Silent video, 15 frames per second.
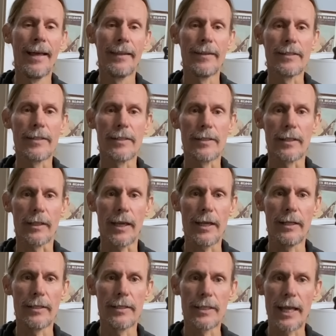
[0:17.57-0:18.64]
This is the
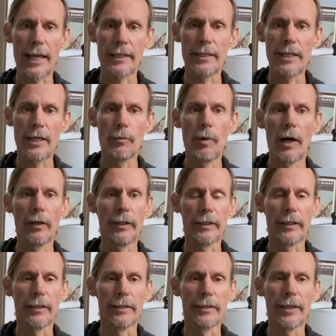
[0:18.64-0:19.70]
Cadiz Antique Mall in
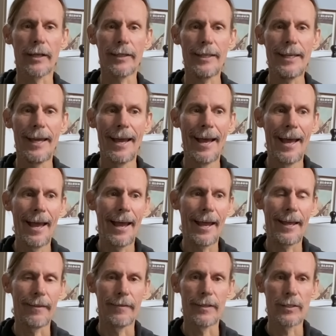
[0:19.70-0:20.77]
Kentucky
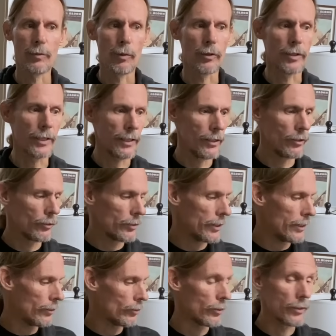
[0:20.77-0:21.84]
and this particular
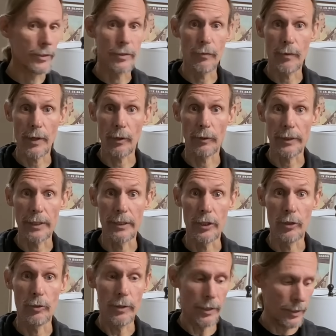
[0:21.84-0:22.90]
dealer is fairly
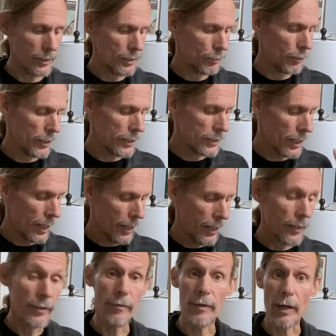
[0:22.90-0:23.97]
new to this place
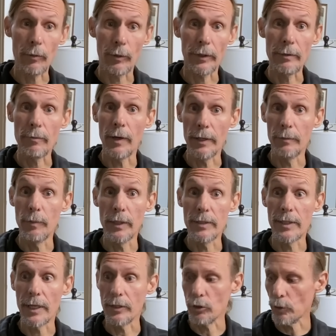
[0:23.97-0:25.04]
and they've got really fun
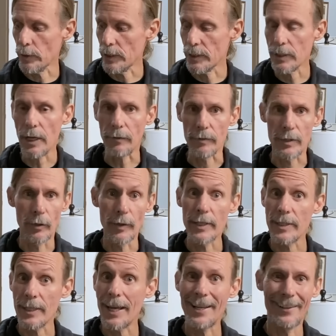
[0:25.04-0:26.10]
mid-century stuff. So
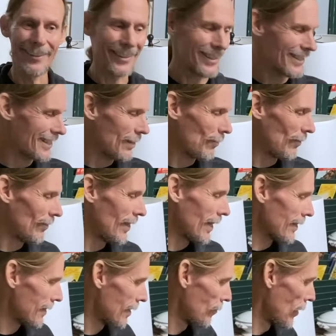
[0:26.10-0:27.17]
let's take a look at some of
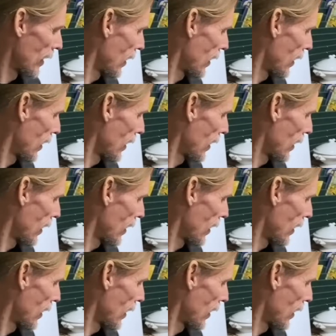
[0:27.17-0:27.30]
this.